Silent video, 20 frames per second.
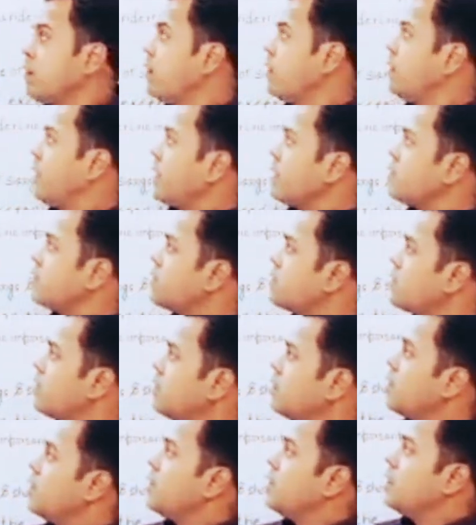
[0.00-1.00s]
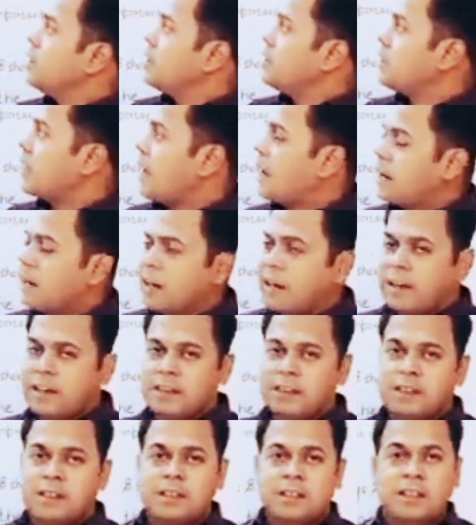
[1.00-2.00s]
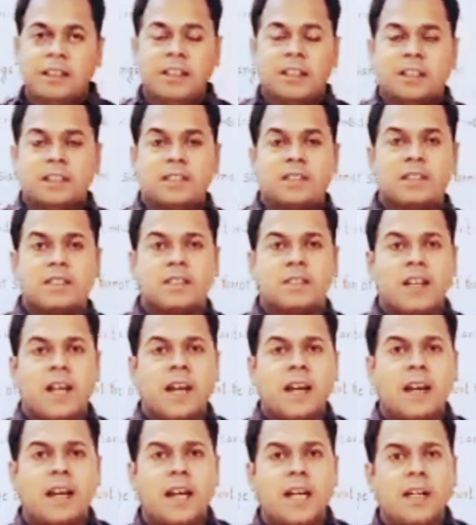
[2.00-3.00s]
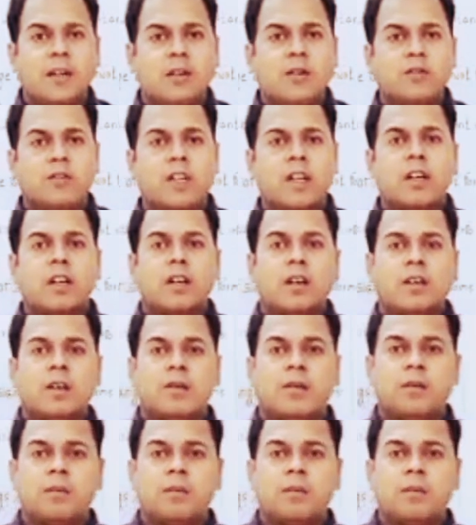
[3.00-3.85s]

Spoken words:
Next, tagline. Yes, tagline of the